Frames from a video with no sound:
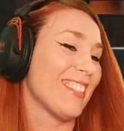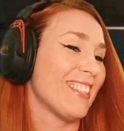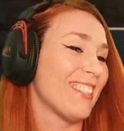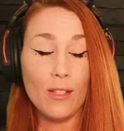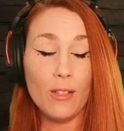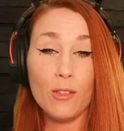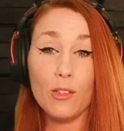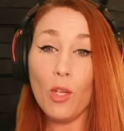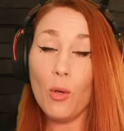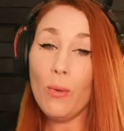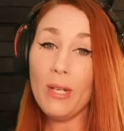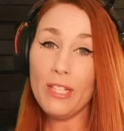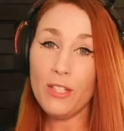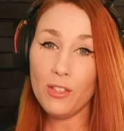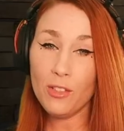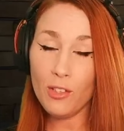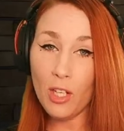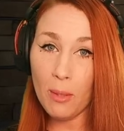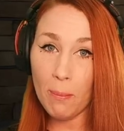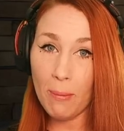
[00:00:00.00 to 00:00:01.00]
So when you
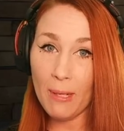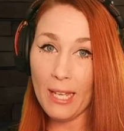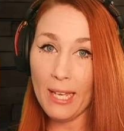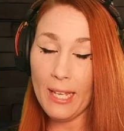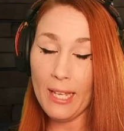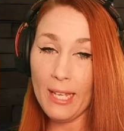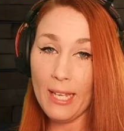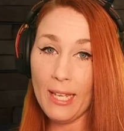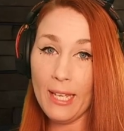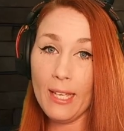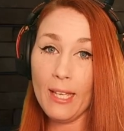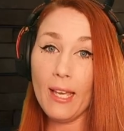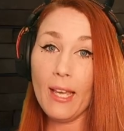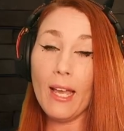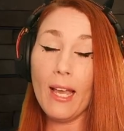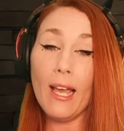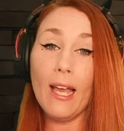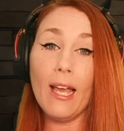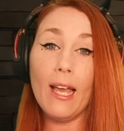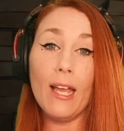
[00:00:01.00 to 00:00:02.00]
start playing
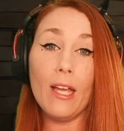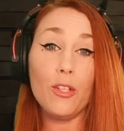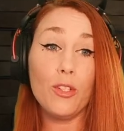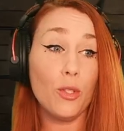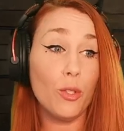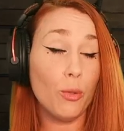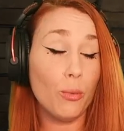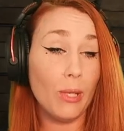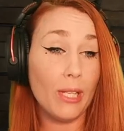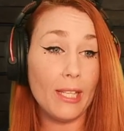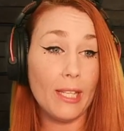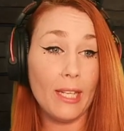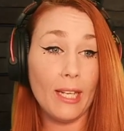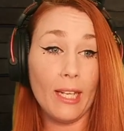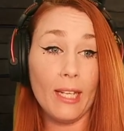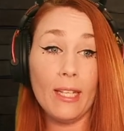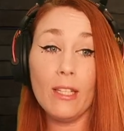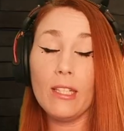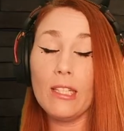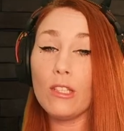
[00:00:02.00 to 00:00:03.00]
Dune
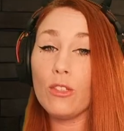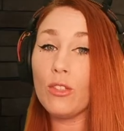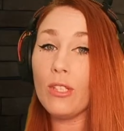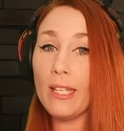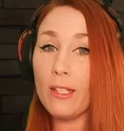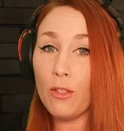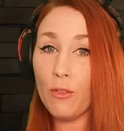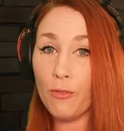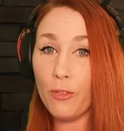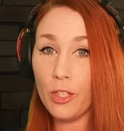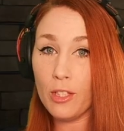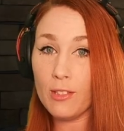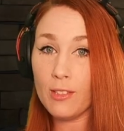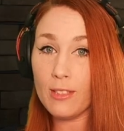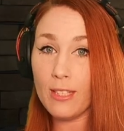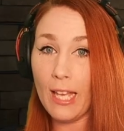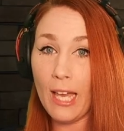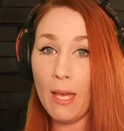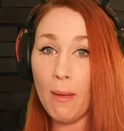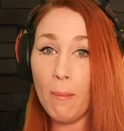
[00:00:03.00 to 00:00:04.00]
Awakening and you take your first
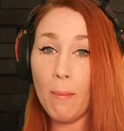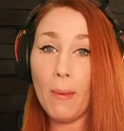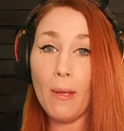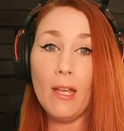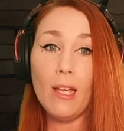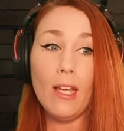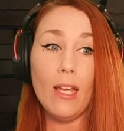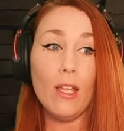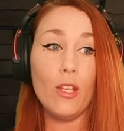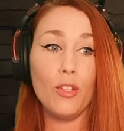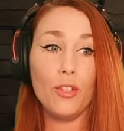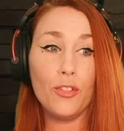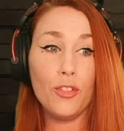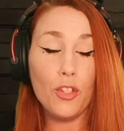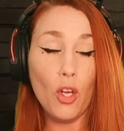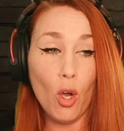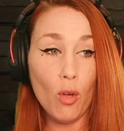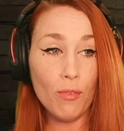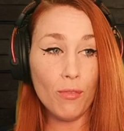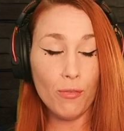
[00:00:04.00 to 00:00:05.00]
step,
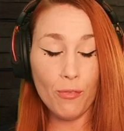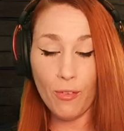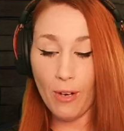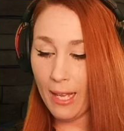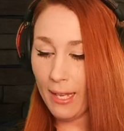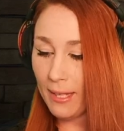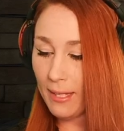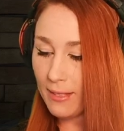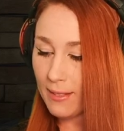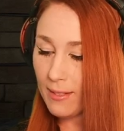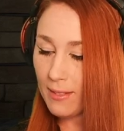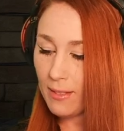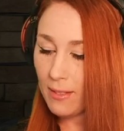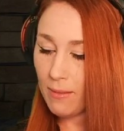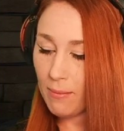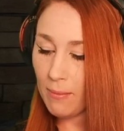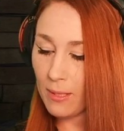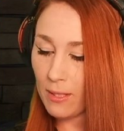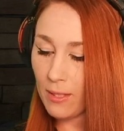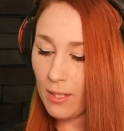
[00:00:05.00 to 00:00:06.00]
don't fright,
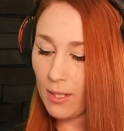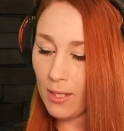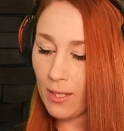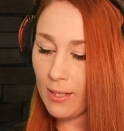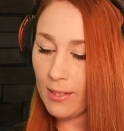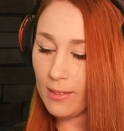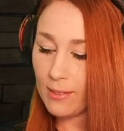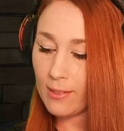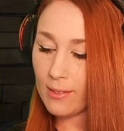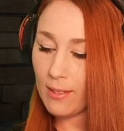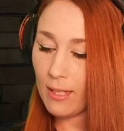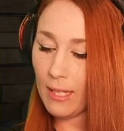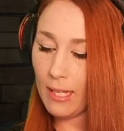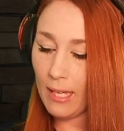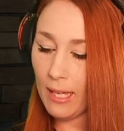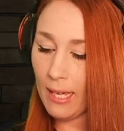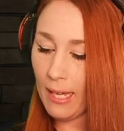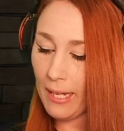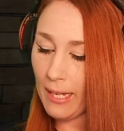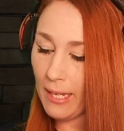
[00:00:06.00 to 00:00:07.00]
because
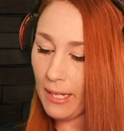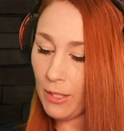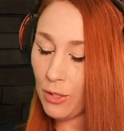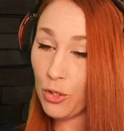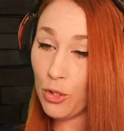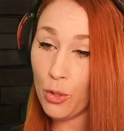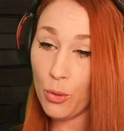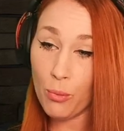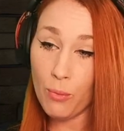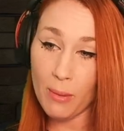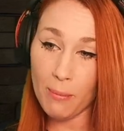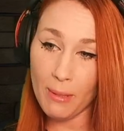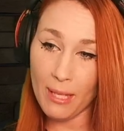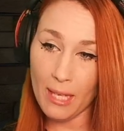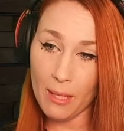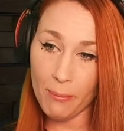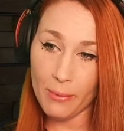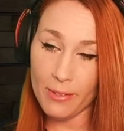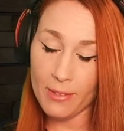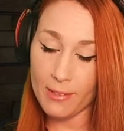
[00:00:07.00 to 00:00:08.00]
you will be
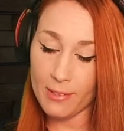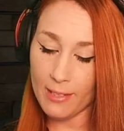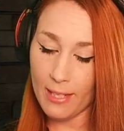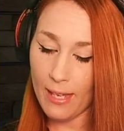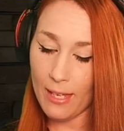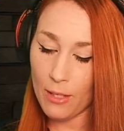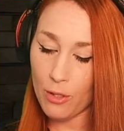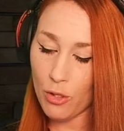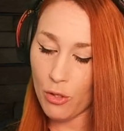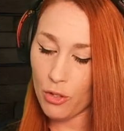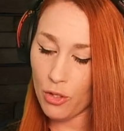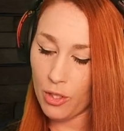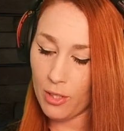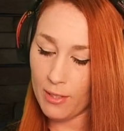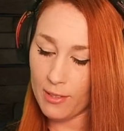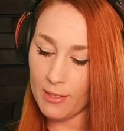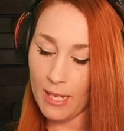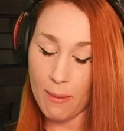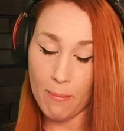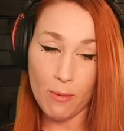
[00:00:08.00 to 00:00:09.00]
able to see your journey
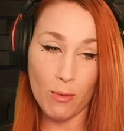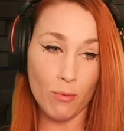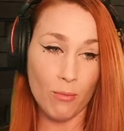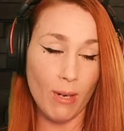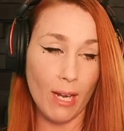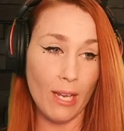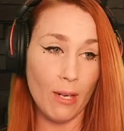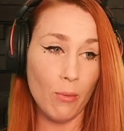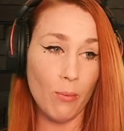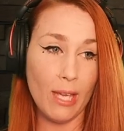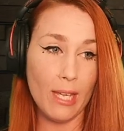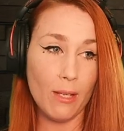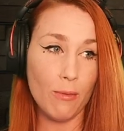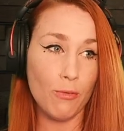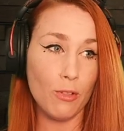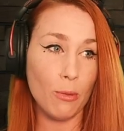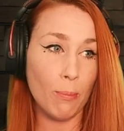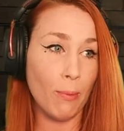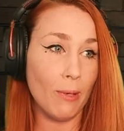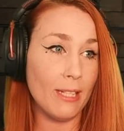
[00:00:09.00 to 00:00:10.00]
step right away if
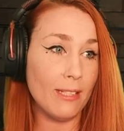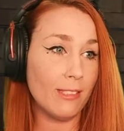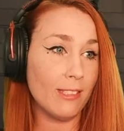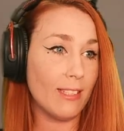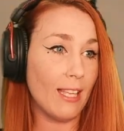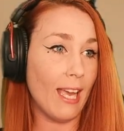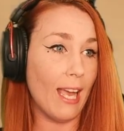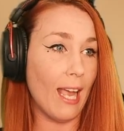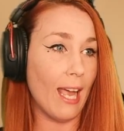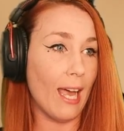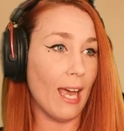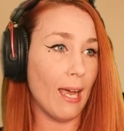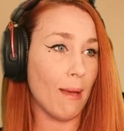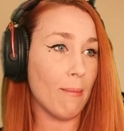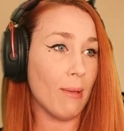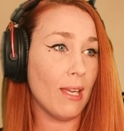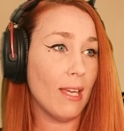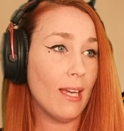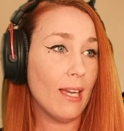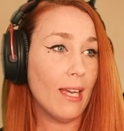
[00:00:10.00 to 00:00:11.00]
you press tab.
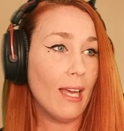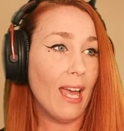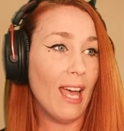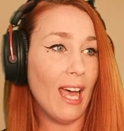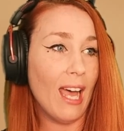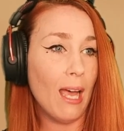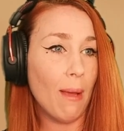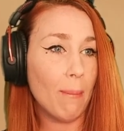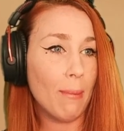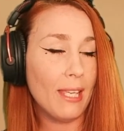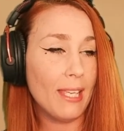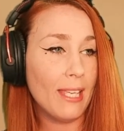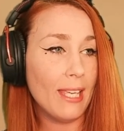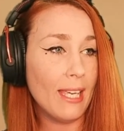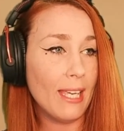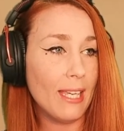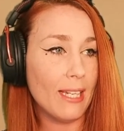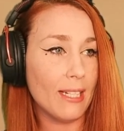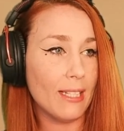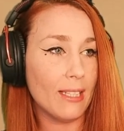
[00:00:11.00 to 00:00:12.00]
Up
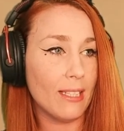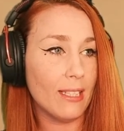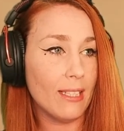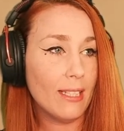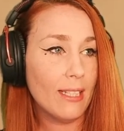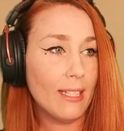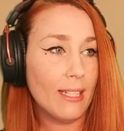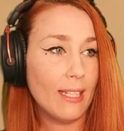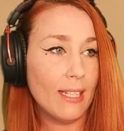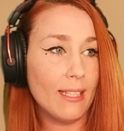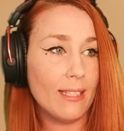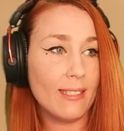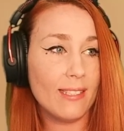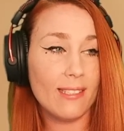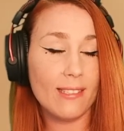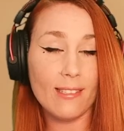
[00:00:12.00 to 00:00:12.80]
here is